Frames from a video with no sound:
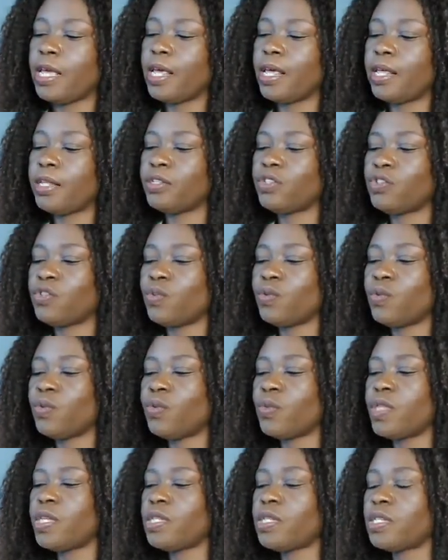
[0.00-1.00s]
And
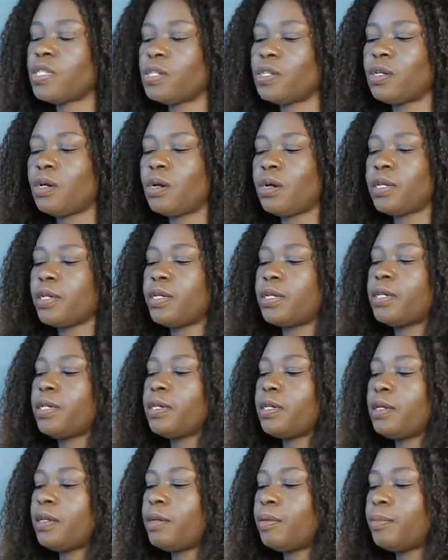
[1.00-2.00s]
so this is
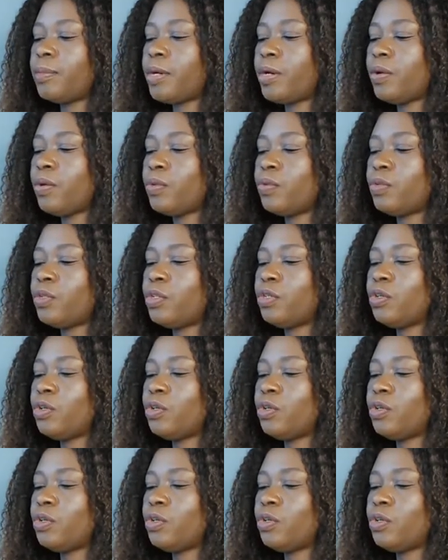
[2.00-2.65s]
talking about,